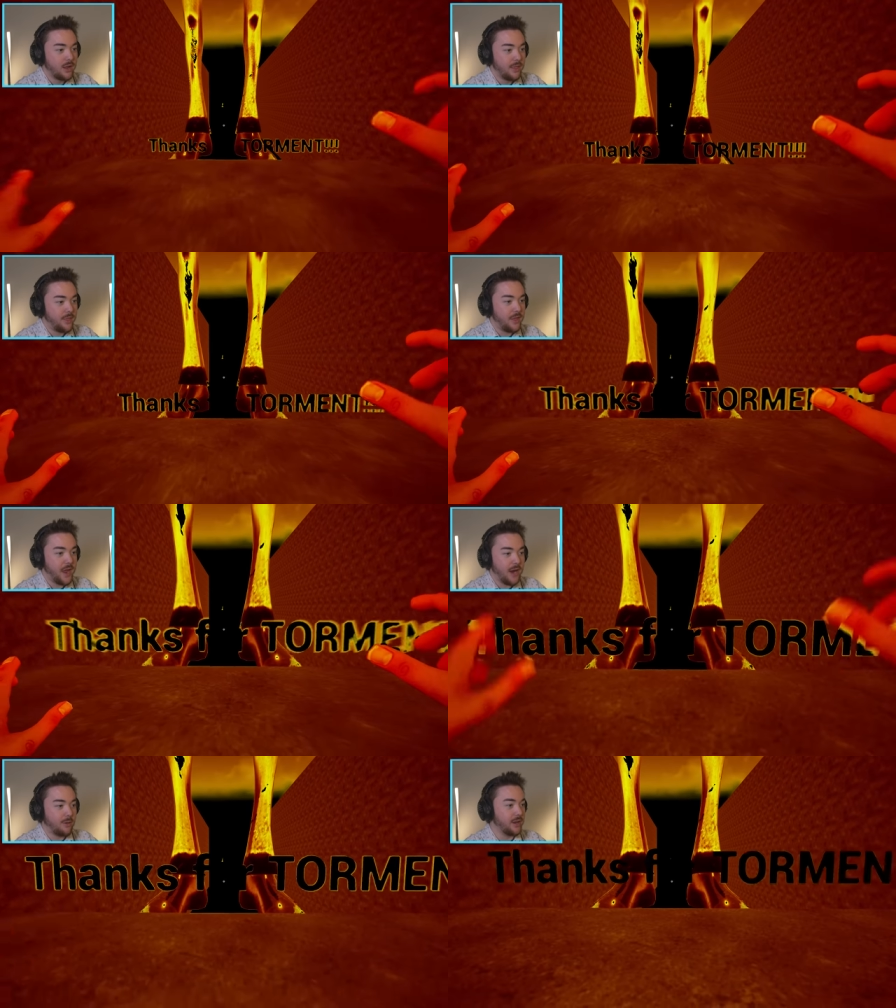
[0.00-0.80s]

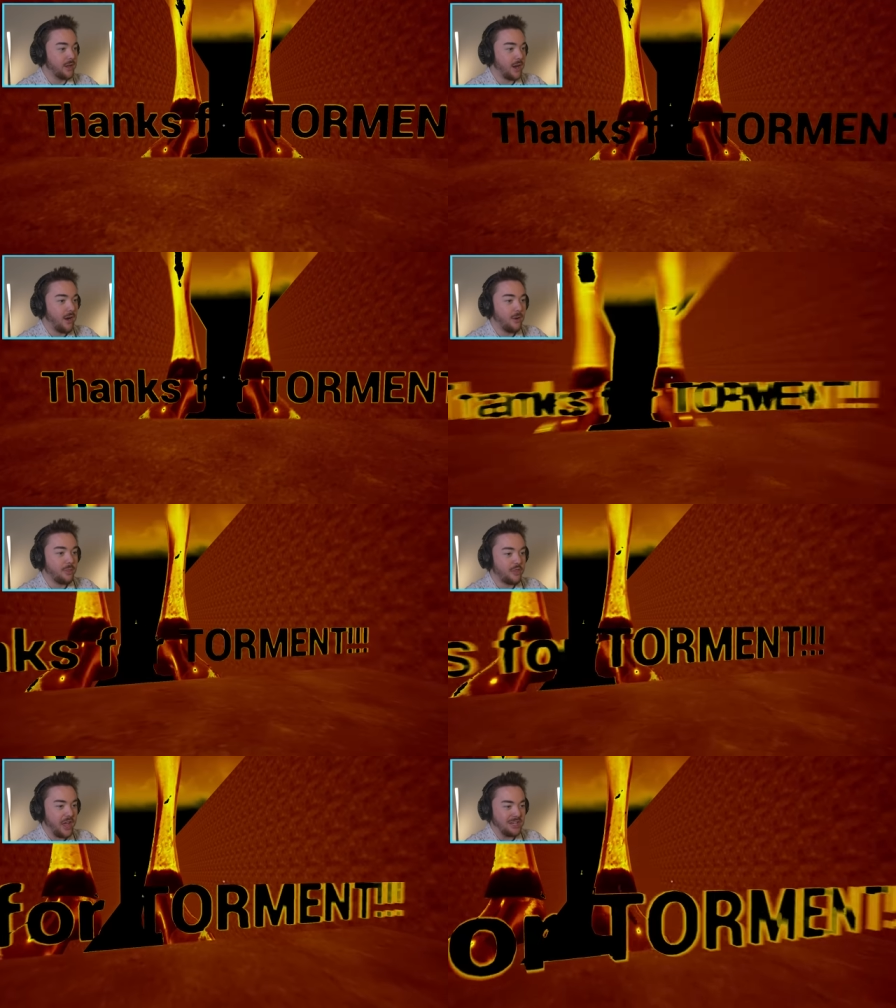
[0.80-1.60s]
There we
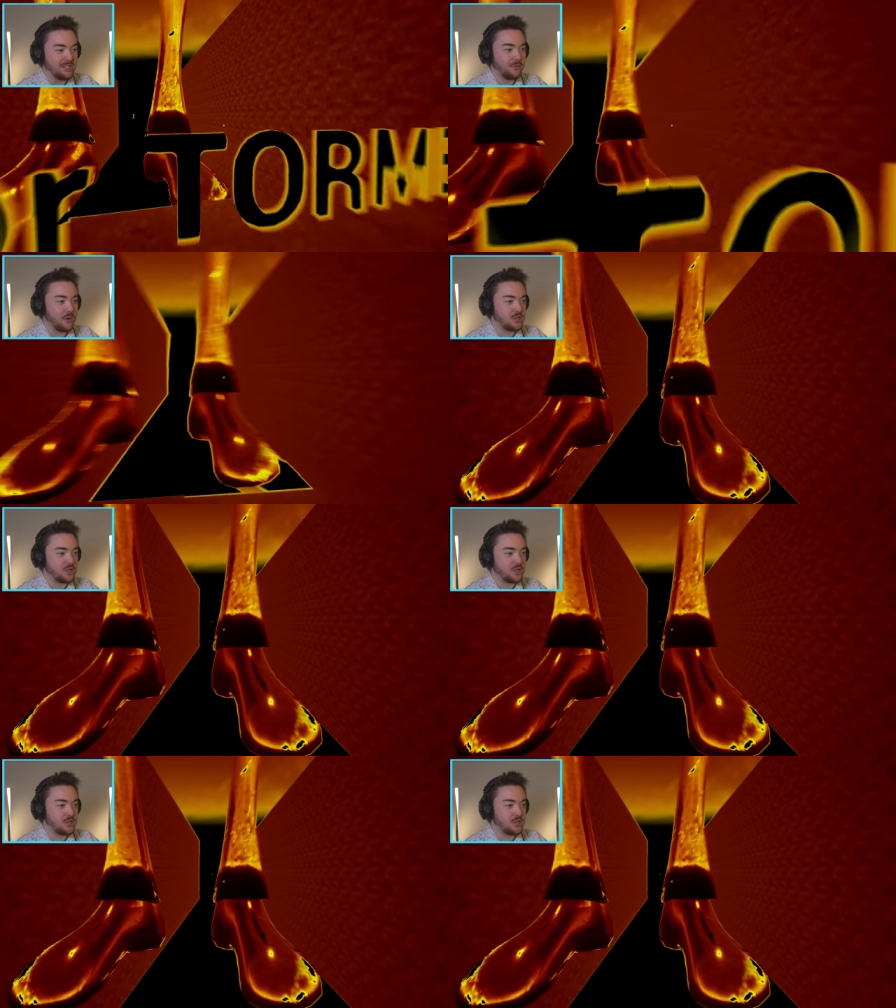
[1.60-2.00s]
go. Thanks for